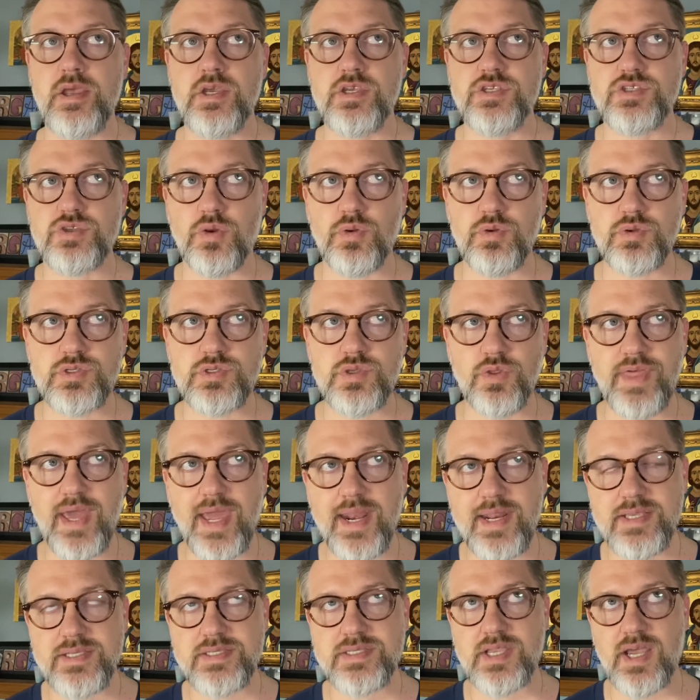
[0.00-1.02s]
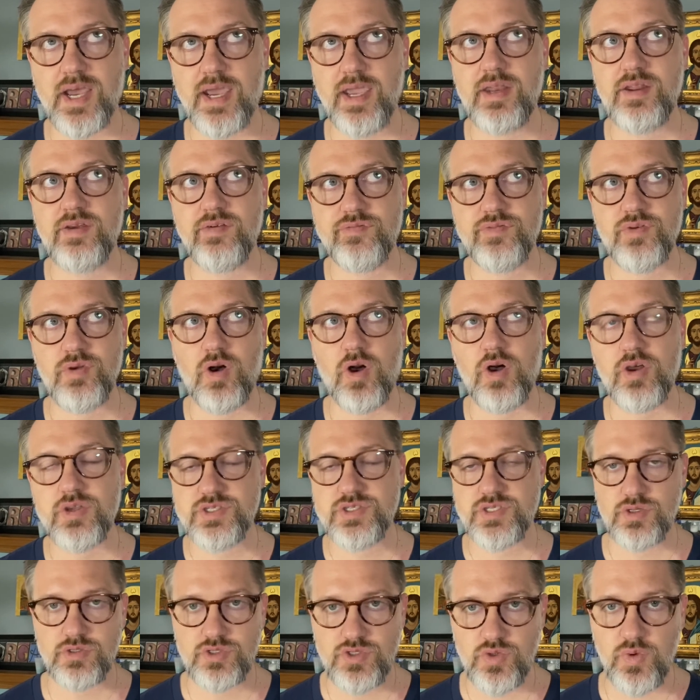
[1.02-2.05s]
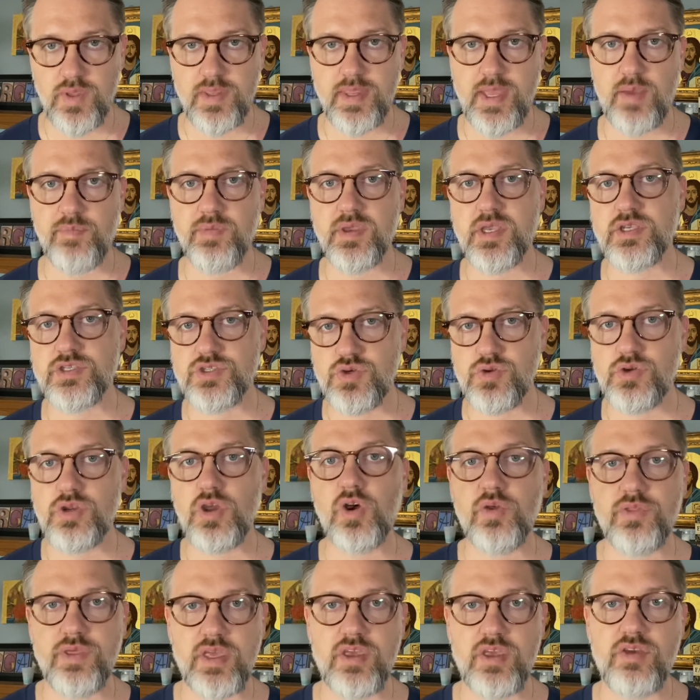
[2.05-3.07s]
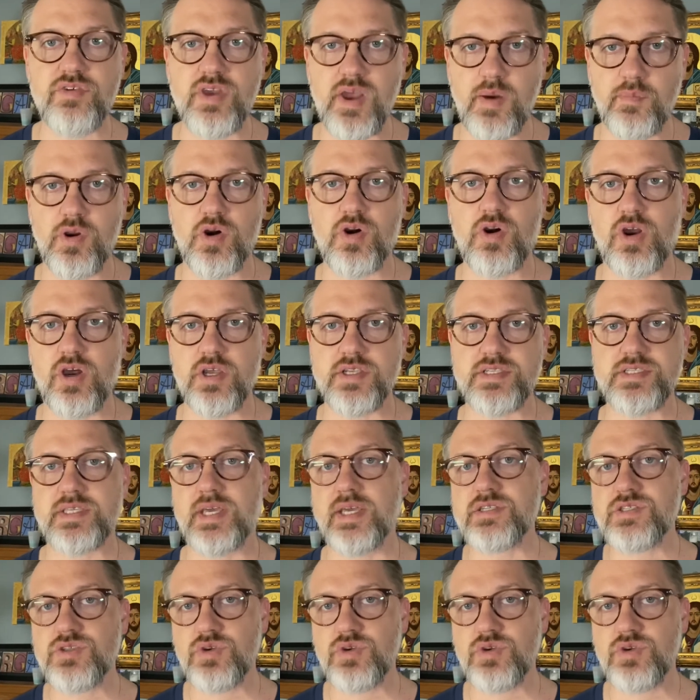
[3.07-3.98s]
So that is kind of also doing that because you know that you've come across that.